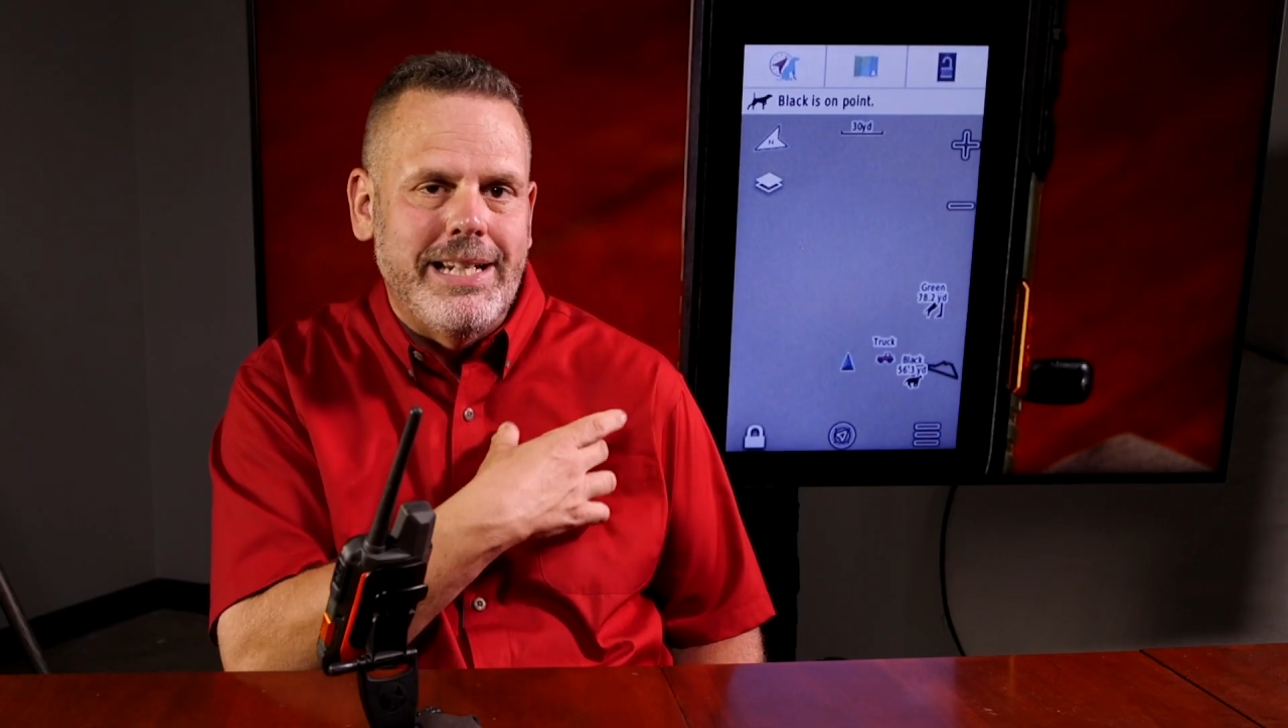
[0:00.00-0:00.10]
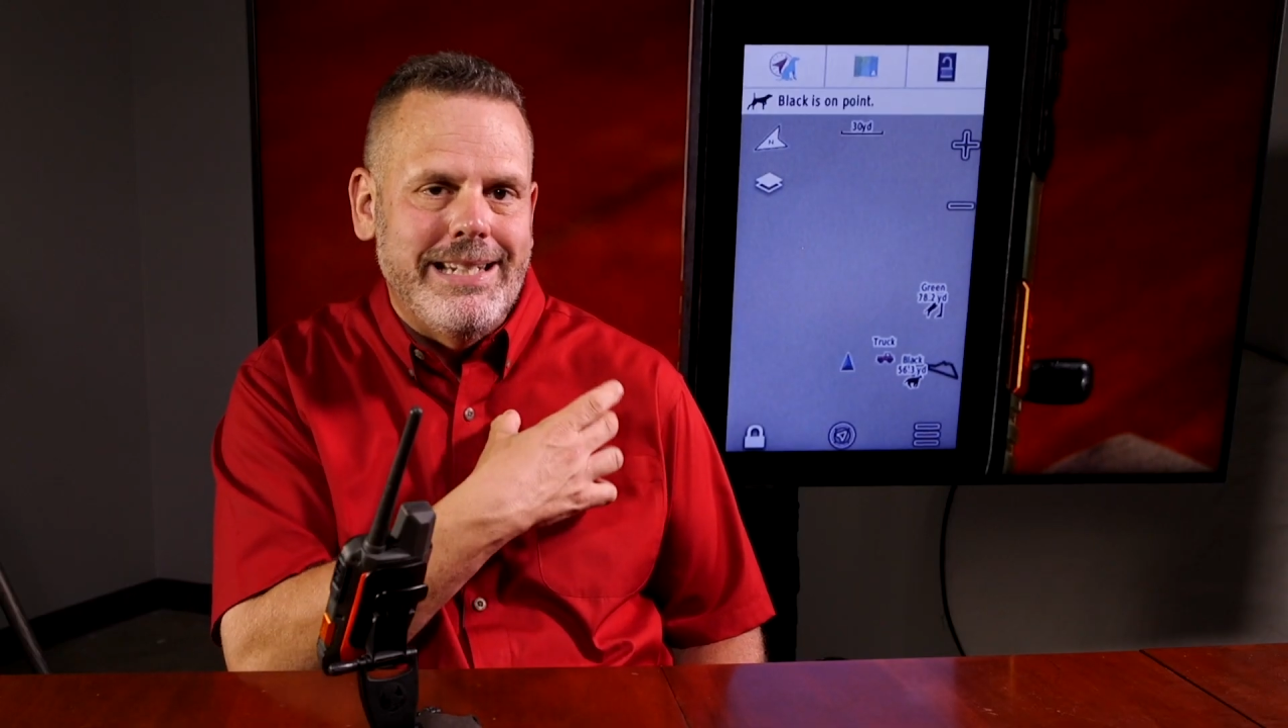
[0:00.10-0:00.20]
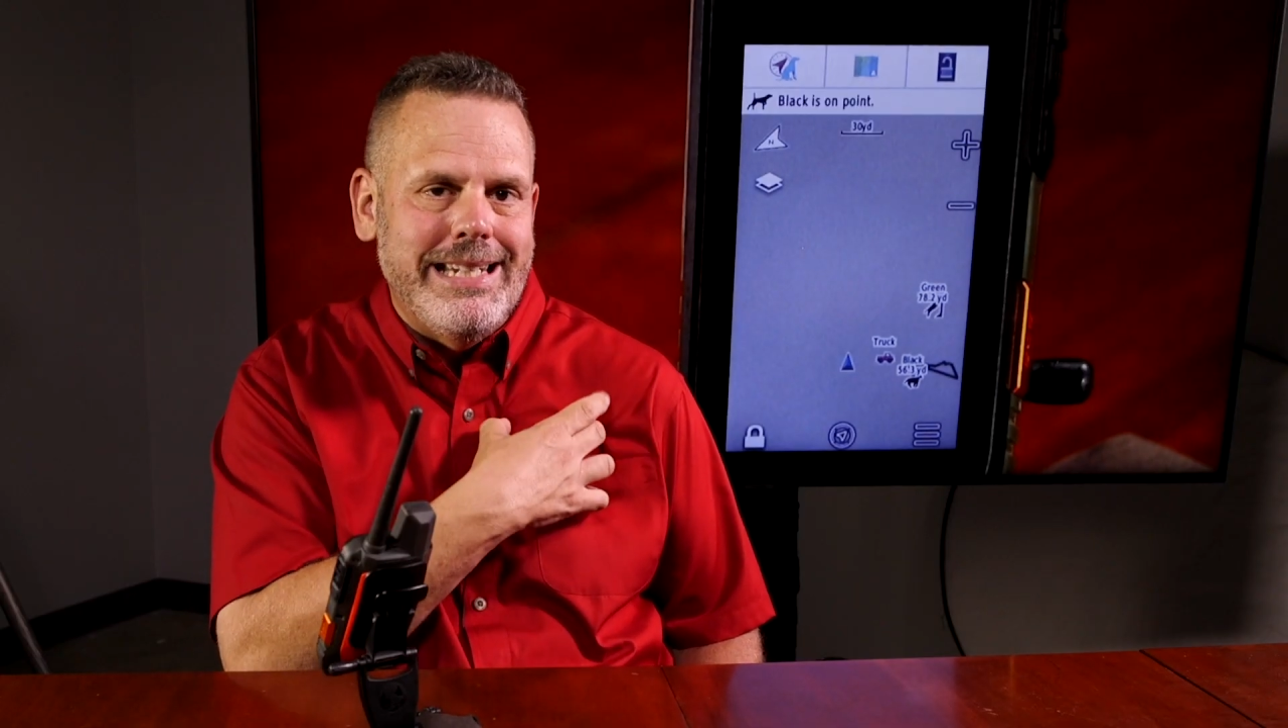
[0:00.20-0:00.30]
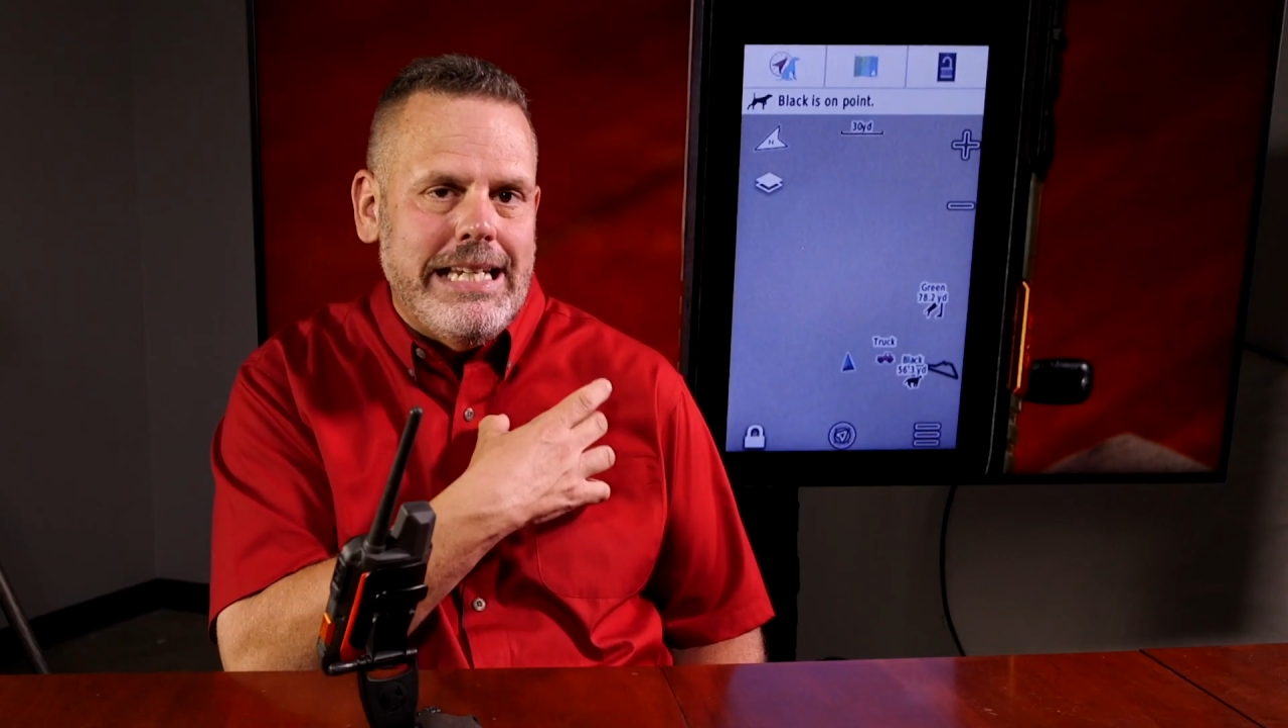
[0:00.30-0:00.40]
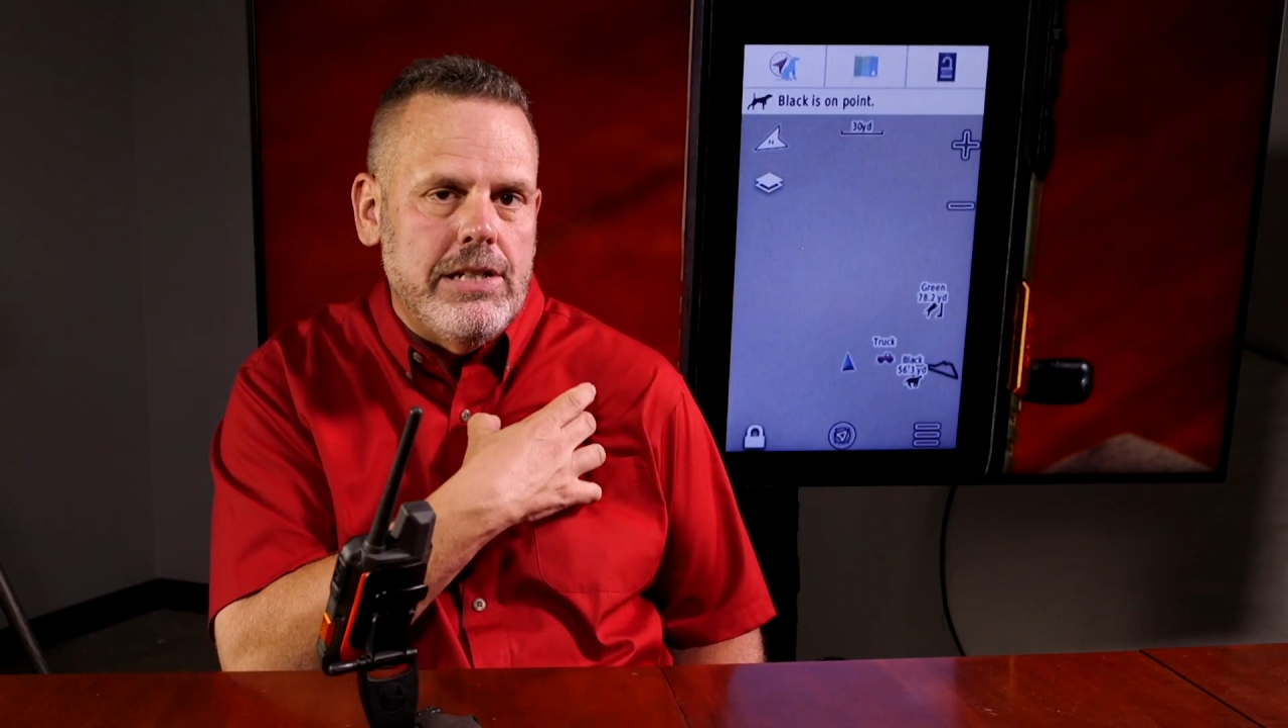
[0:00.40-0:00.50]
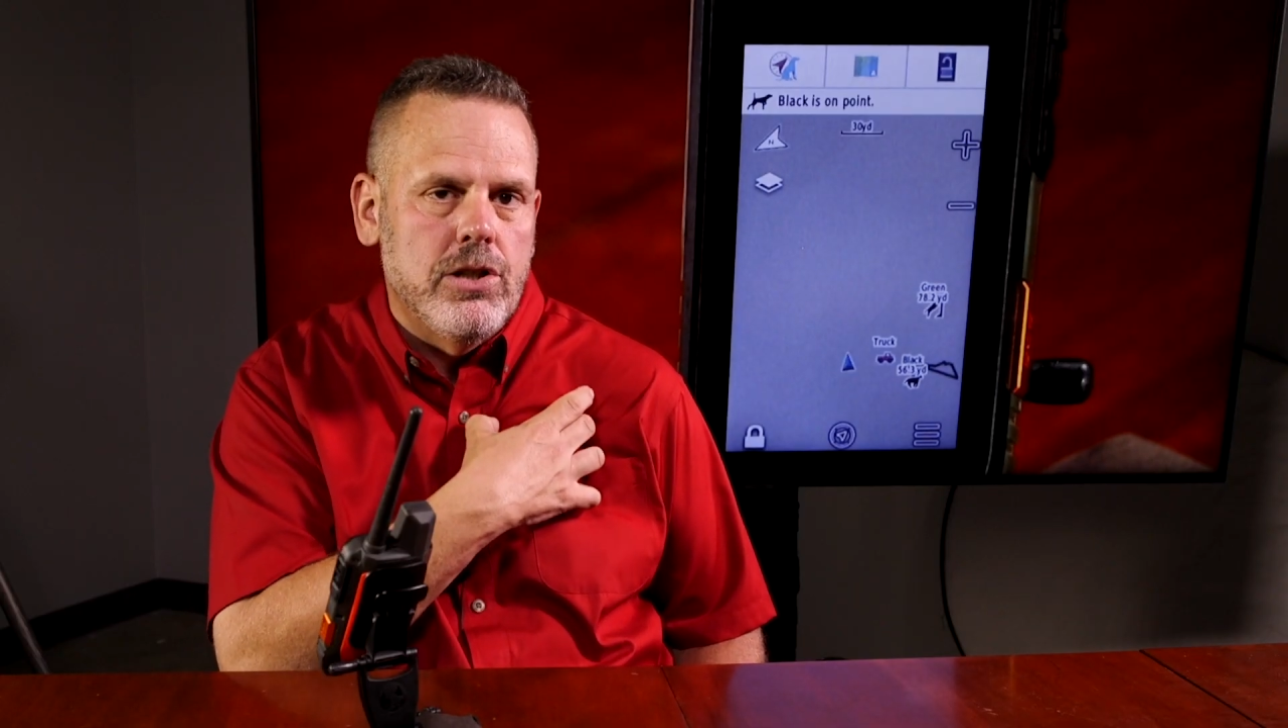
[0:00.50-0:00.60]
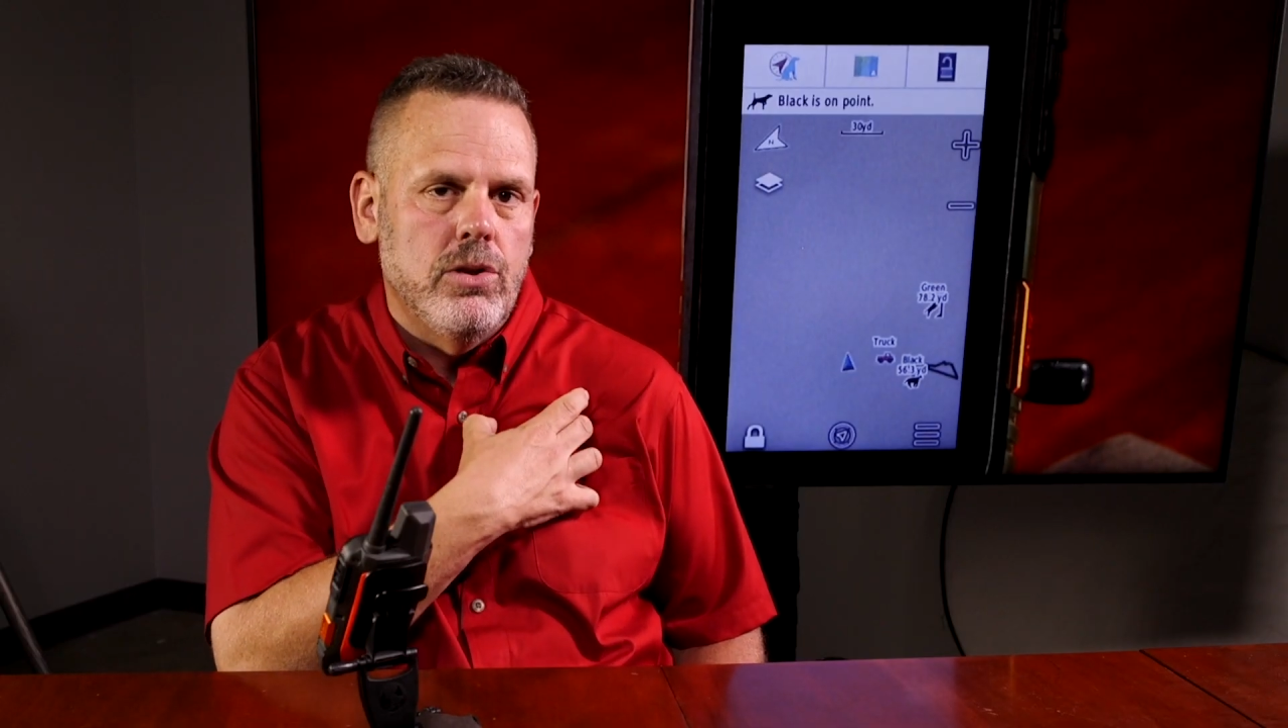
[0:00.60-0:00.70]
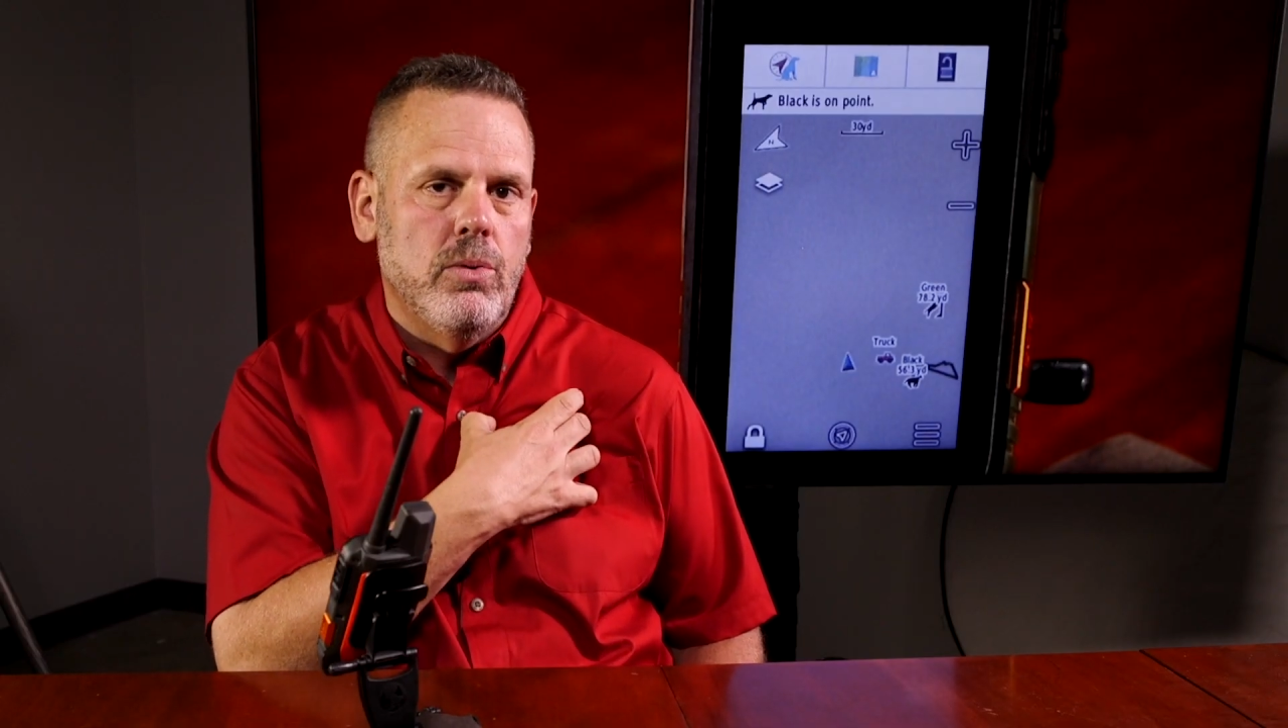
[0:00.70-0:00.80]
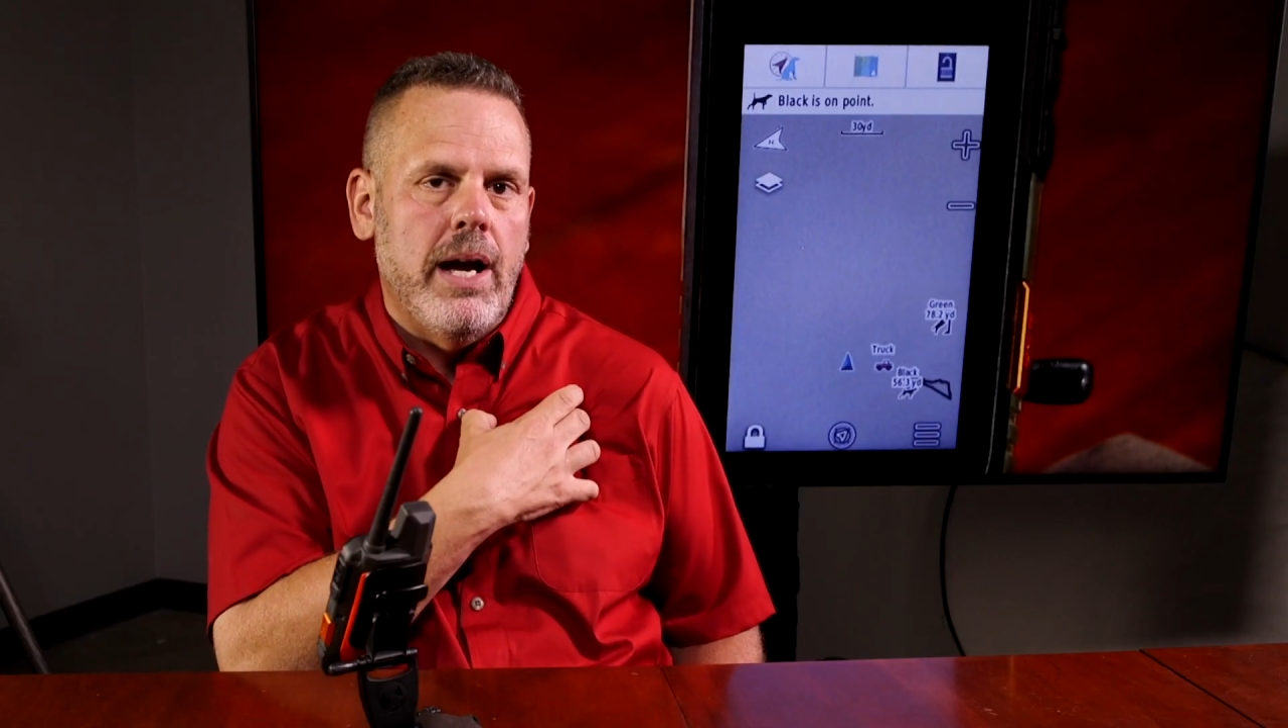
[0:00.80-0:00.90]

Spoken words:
didn't need to,